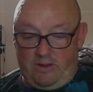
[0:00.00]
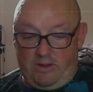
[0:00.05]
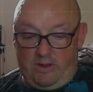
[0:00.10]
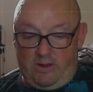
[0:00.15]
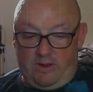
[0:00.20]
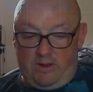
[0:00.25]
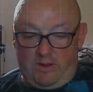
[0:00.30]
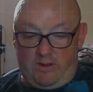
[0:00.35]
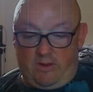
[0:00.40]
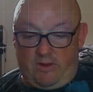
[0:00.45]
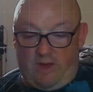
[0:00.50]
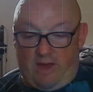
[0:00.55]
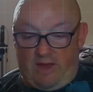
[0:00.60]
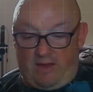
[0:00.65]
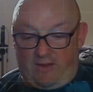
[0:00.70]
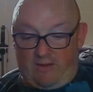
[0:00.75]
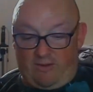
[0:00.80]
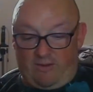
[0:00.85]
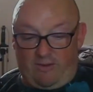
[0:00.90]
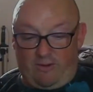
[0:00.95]
So yeah, so
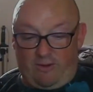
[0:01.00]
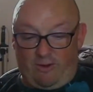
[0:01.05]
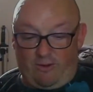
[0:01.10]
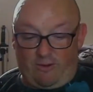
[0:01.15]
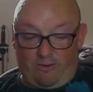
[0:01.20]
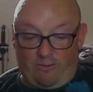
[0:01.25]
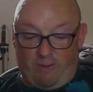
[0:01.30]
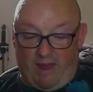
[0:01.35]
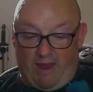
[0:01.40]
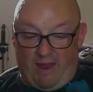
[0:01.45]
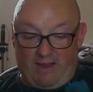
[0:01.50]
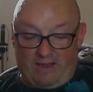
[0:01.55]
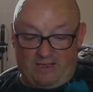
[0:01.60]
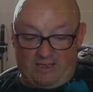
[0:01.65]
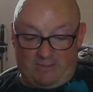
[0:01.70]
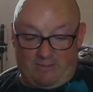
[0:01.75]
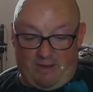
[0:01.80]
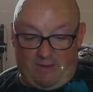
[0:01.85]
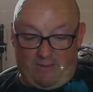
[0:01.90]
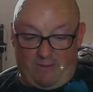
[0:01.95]
there's lots of pages
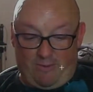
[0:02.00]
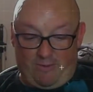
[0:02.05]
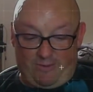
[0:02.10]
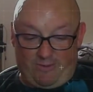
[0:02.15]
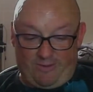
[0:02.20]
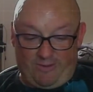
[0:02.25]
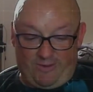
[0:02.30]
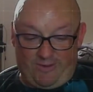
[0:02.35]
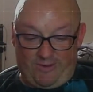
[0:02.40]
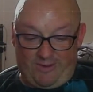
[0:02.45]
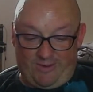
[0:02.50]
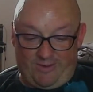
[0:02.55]
about what I was going to do.